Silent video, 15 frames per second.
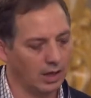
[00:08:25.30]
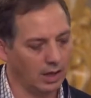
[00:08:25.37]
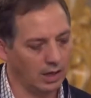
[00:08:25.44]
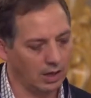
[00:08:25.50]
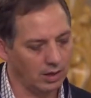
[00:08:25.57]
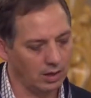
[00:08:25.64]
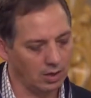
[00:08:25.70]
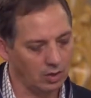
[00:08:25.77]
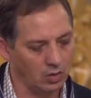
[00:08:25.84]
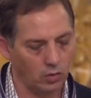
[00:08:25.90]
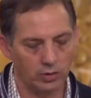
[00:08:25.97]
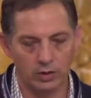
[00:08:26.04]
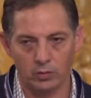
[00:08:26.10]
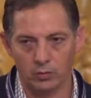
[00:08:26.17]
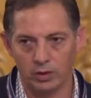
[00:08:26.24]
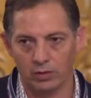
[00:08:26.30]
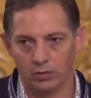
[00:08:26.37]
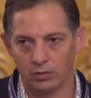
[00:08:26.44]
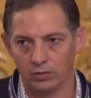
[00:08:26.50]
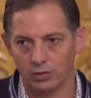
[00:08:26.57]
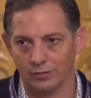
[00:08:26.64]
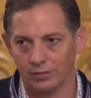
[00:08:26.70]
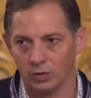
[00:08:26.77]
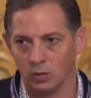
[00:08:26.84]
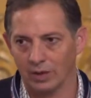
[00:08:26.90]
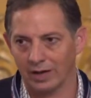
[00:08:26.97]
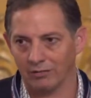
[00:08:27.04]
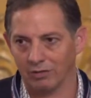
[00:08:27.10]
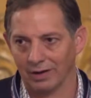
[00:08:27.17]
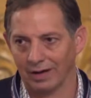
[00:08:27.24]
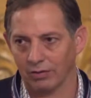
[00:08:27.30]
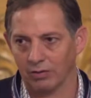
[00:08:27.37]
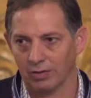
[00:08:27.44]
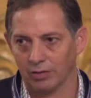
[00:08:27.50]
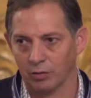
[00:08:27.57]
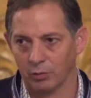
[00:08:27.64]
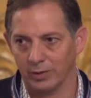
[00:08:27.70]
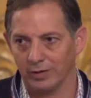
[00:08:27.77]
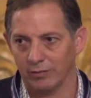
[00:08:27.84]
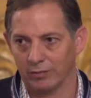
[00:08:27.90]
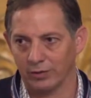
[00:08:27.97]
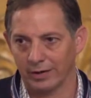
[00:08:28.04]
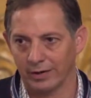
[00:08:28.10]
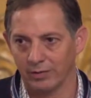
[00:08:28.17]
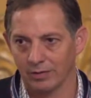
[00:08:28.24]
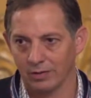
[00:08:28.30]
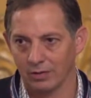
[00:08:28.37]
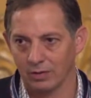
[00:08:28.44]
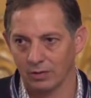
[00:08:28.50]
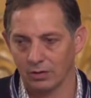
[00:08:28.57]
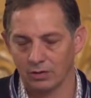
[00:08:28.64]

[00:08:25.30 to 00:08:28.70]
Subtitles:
According to research, if you have less than 3 friends,